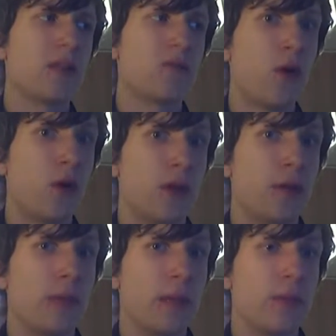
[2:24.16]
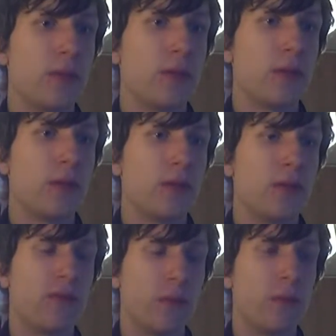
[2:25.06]
wrong that people
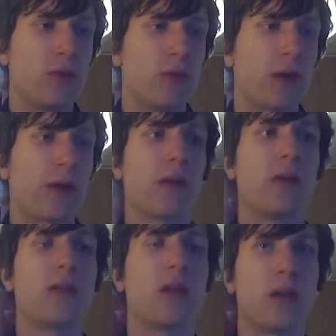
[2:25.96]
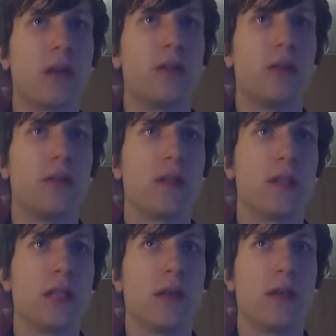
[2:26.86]
who are from a poor background can't go to
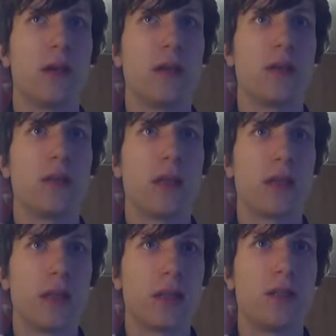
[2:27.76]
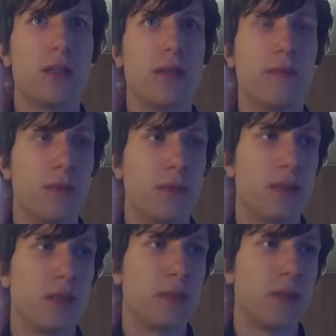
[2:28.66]
university. I don't think that should
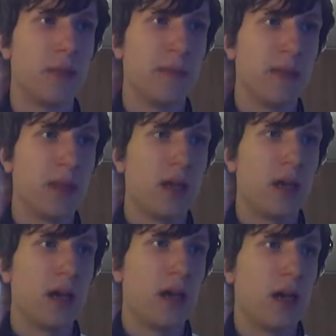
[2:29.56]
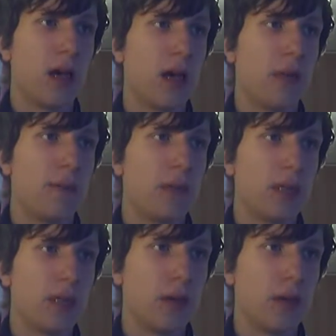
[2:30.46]
influence them. The